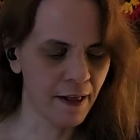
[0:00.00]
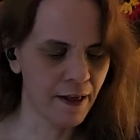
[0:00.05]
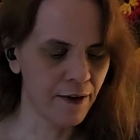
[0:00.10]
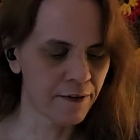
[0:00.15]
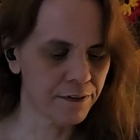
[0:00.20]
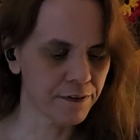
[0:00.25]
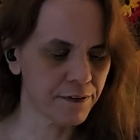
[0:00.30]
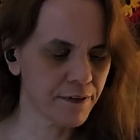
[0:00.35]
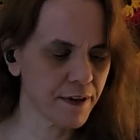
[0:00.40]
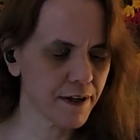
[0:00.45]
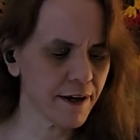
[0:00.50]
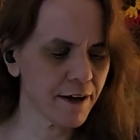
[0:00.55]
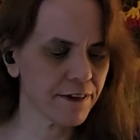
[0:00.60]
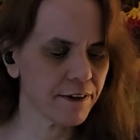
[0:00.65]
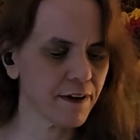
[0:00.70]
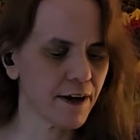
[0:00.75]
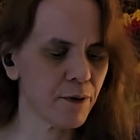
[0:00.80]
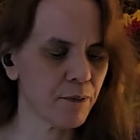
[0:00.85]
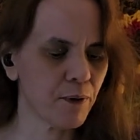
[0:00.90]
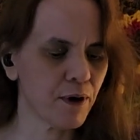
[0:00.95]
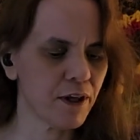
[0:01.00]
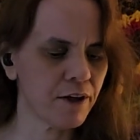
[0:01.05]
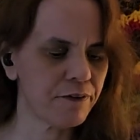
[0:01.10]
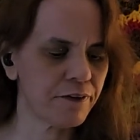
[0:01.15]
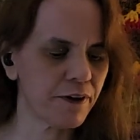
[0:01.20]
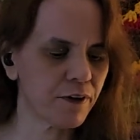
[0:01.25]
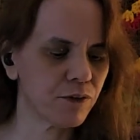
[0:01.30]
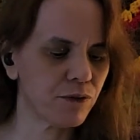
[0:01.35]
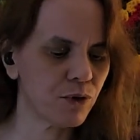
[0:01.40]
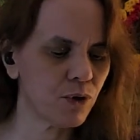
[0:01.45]
So then I thought, well, if
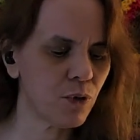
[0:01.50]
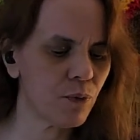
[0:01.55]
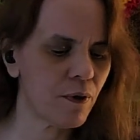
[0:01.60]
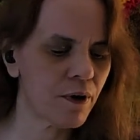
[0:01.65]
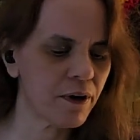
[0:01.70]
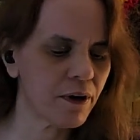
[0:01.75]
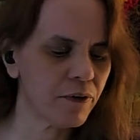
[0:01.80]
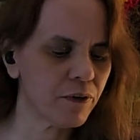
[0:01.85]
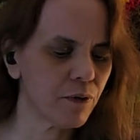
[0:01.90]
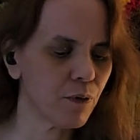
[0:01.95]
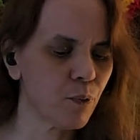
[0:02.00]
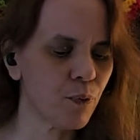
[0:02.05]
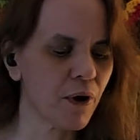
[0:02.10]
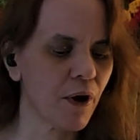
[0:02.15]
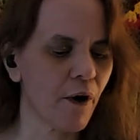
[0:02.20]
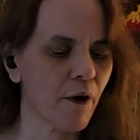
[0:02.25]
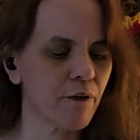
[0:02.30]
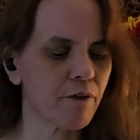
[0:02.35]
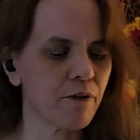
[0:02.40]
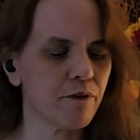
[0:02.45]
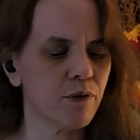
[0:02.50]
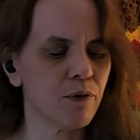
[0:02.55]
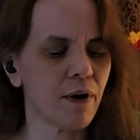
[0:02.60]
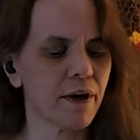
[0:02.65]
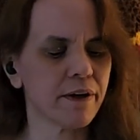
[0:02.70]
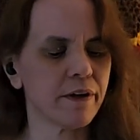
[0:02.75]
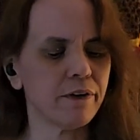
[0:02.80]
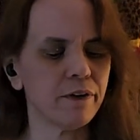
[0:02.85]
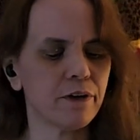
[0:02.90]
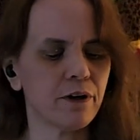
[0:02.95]
I do want to do a yarn review, I
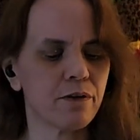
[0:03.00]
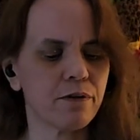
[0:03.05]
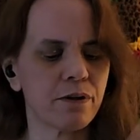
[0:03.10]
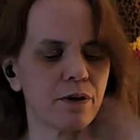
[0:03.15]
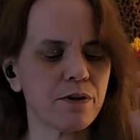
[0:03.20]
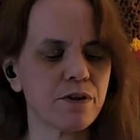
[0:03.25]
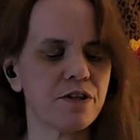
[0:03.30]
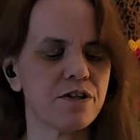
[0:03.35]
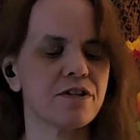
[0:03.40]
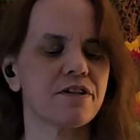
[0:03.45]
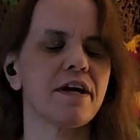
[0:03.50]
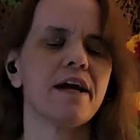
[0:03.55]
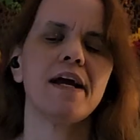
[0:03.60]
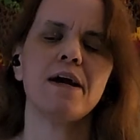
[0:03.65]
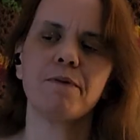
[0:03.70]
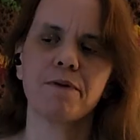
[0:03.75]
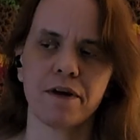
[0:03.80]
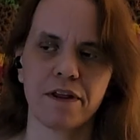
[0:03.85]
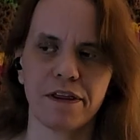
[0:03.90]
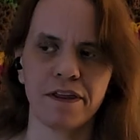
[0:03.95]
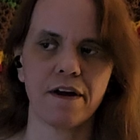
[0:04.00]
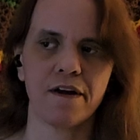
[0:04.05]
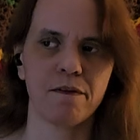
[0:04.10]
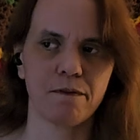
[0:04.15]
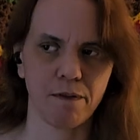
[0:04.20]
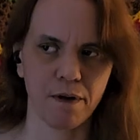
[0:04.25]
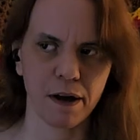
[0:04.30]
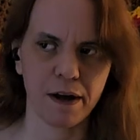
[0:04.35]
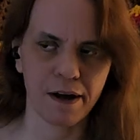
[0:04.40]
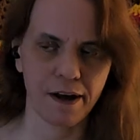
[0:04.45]
need to crochet with it, right?